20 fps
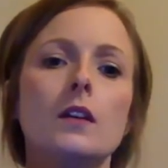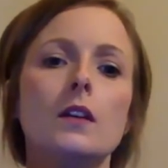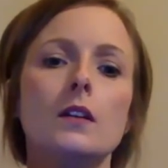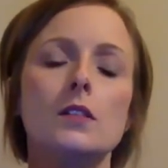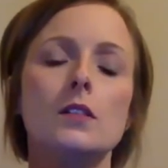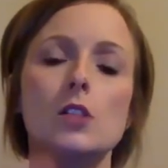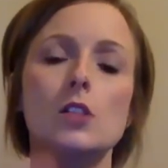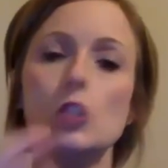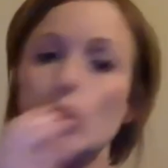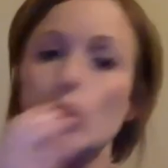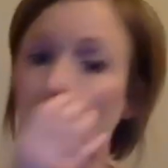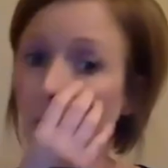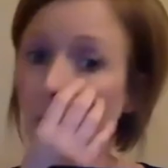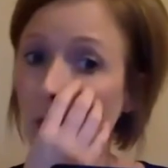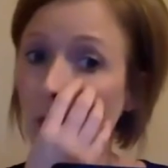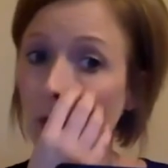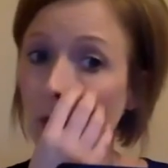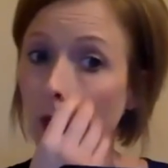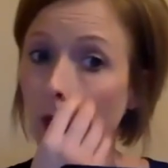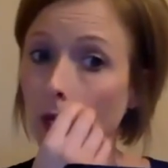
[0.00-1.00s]

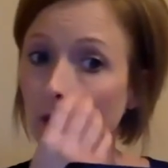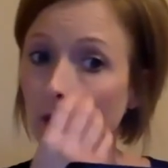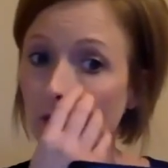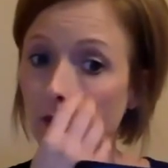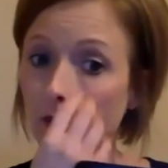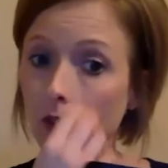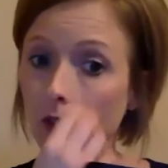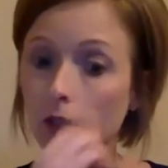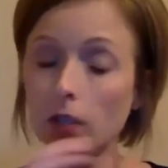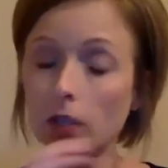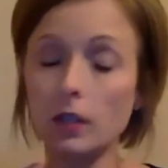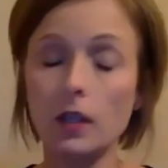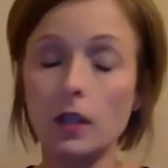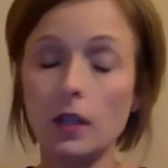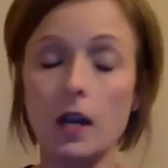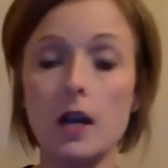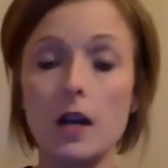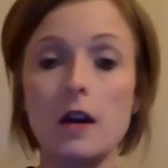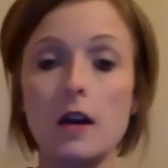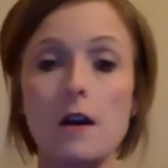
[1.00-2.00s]
Super great for
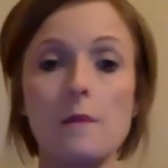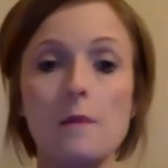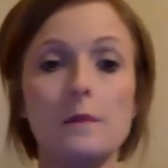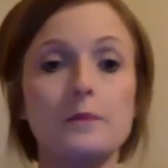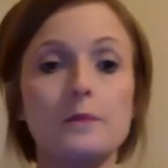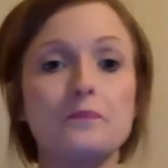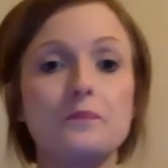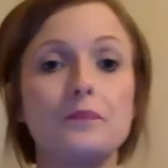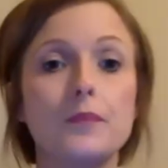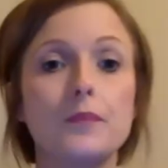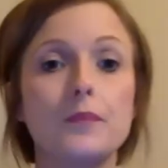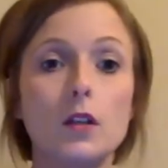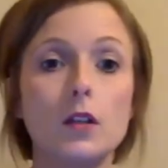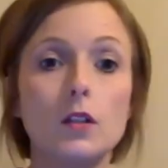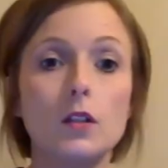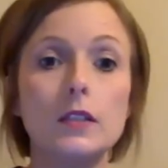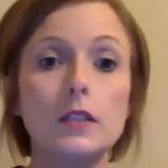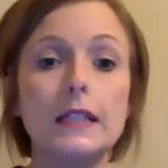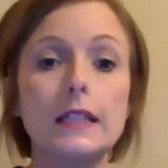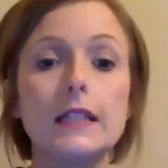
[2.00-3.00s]

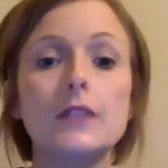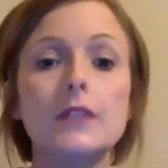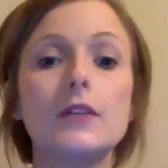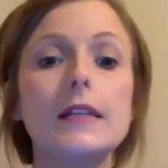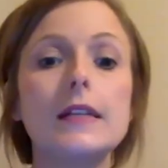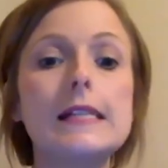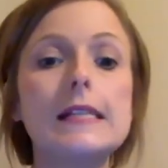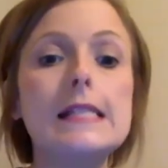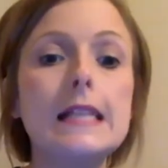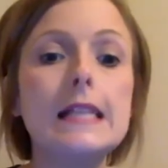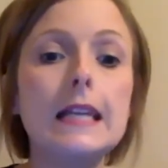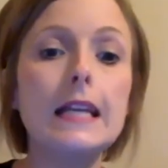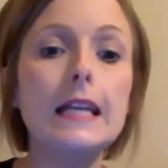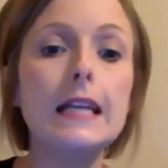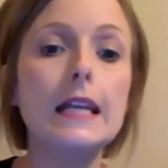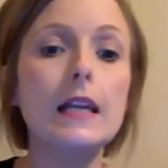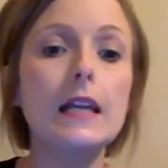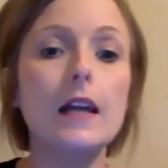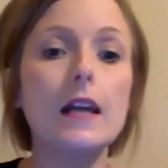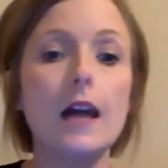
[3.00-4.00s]
early
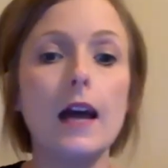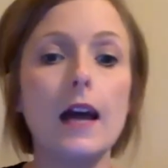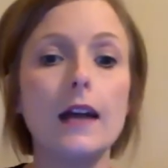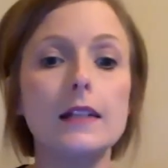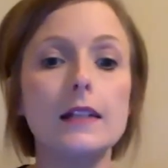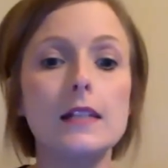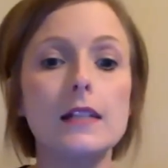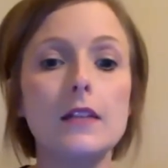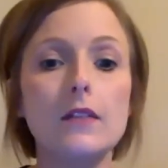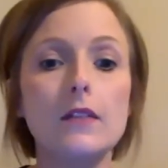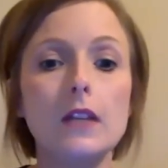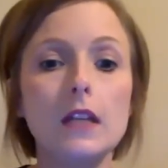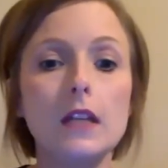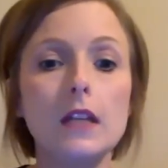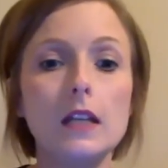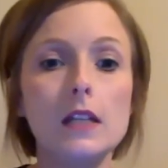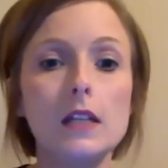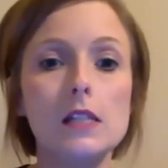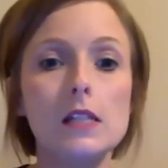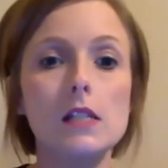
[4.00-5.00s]
literacy
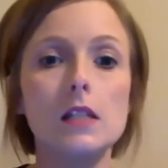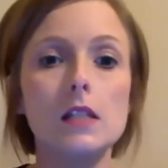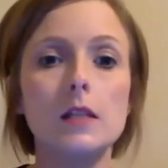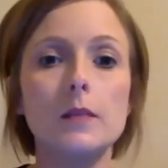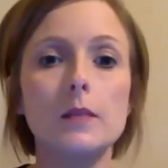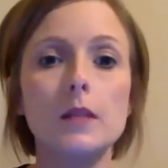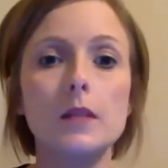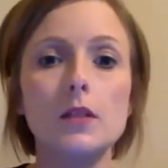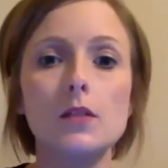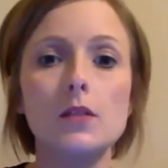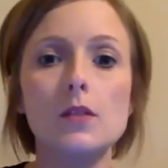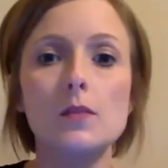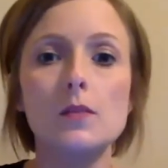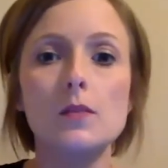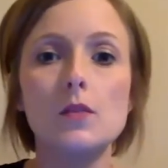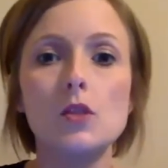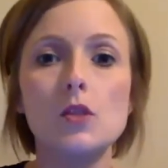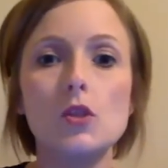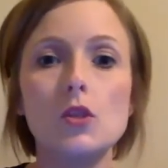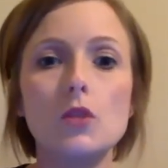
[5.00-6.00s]
activities. I'm going to do some
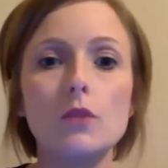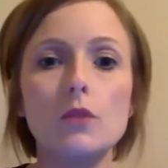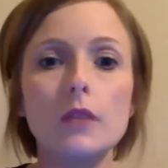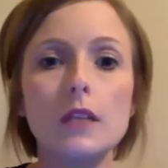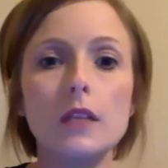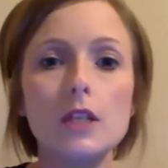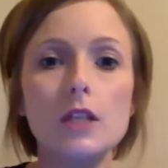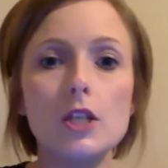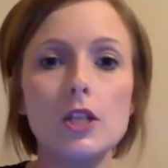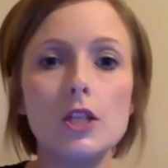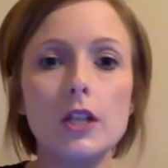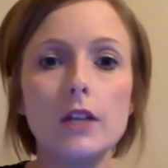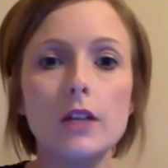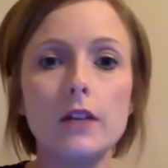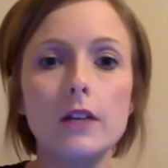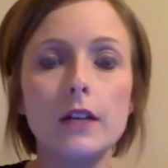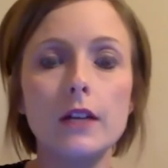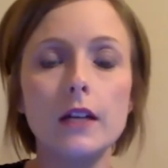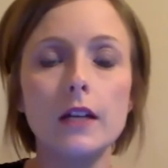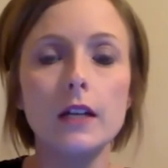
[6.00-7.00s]
screen
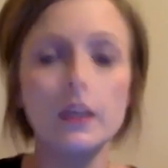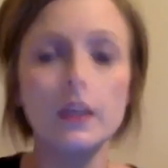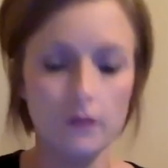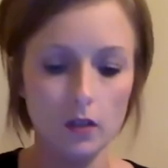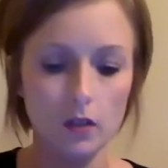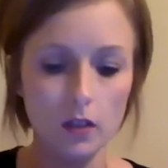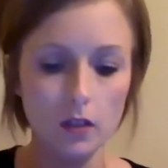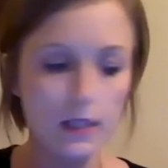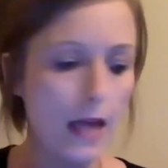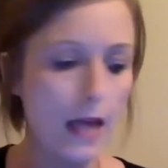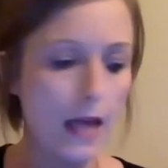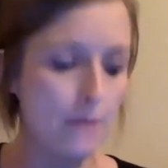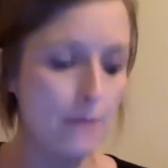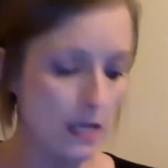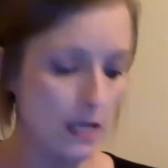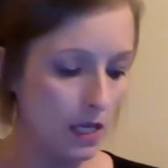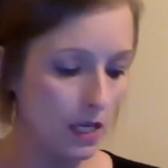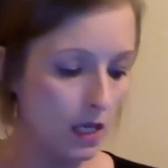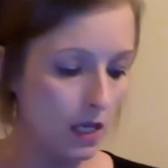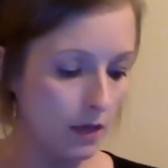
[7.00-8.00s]
sharing if it'll let
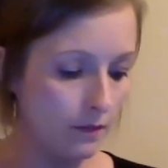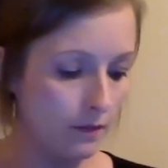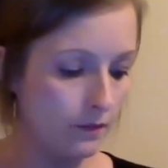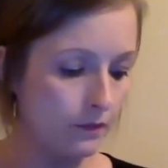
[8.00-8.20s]
me.